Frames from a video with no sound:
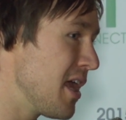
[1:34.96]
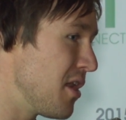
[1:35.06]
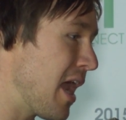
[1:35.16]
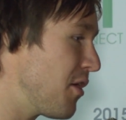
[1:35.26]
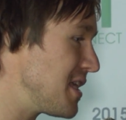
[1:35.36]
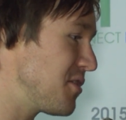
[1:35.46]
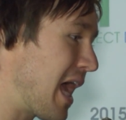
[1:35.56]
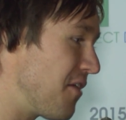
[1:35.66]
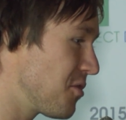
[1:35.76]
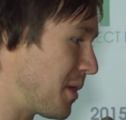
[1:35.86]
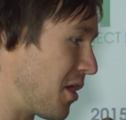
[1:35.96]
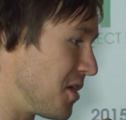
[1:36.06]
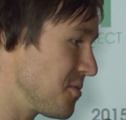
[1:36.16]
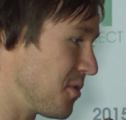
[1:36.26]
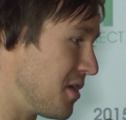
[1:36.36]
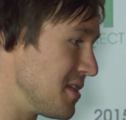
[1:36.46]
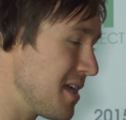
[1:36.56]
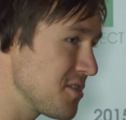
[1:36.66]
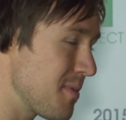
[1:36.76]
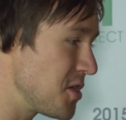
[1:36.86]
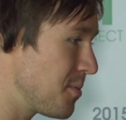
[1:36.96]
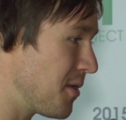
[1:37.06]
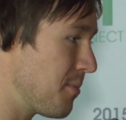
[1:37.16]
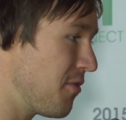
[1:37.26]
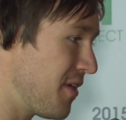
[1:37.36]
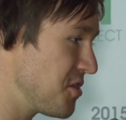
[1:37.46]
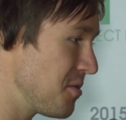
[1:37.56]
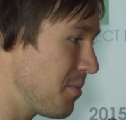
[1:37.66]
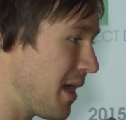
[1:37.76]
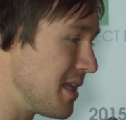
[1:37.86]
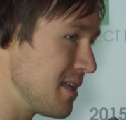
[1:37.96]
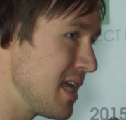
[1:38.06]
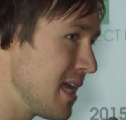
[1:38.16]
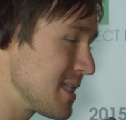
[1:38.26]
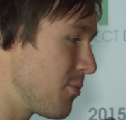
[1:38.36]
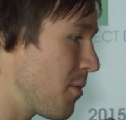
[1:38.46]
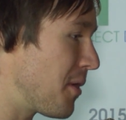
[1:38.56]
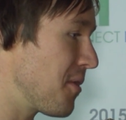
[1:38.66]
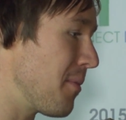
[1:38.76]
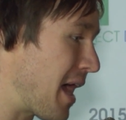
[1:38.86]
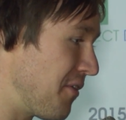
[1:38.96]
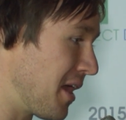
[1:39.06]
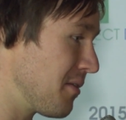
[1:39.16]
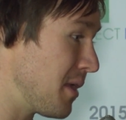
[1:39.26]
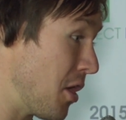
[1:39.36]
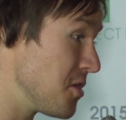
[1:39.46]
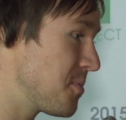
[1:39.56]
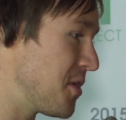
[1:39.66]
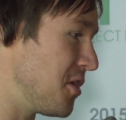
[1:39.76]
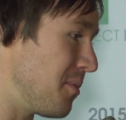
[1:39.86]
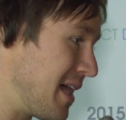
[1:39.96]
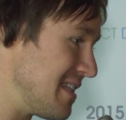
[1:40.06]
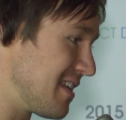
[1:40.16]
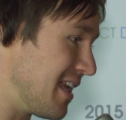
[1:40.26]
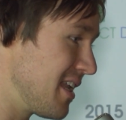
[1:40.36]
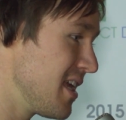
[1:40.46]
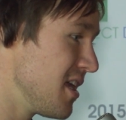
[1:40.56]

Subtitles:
nowadays you have to be an entrepreneur. It's not so much about the profession, but it's more about them having an entrepreneurial mindset.